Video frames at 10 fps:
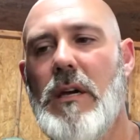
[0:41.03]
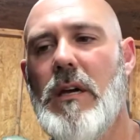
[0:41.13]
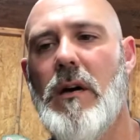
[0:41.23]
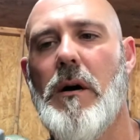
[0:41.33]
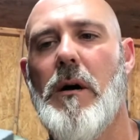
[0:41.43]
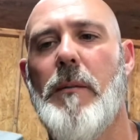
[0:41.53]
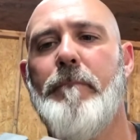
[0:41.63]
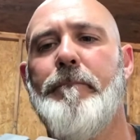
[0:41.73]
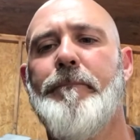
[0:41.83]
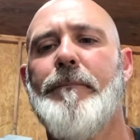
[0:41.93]

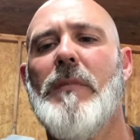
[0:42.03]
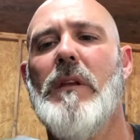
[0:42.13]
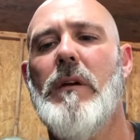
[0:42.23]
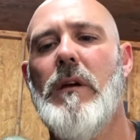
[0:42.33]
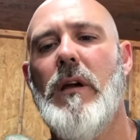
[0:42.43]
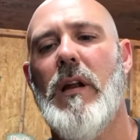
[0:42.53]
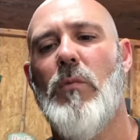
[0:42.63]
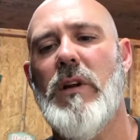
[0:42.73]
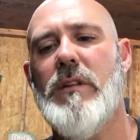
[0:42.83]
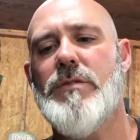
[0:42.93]
And I
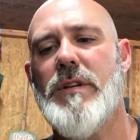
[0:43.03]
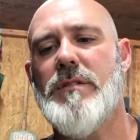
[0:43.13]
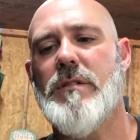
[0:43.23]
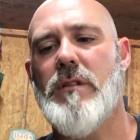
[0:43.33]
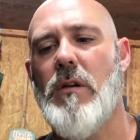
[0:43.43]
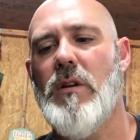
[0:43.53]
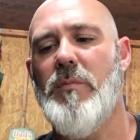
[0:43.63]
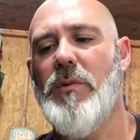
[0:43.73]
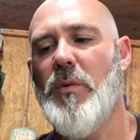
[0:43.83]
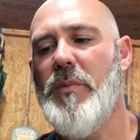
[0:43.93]
wanted to dress the stone up
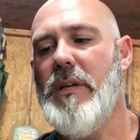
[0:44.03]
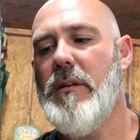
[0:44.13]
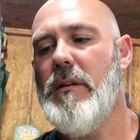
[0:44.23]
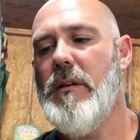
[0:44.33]
a little bit.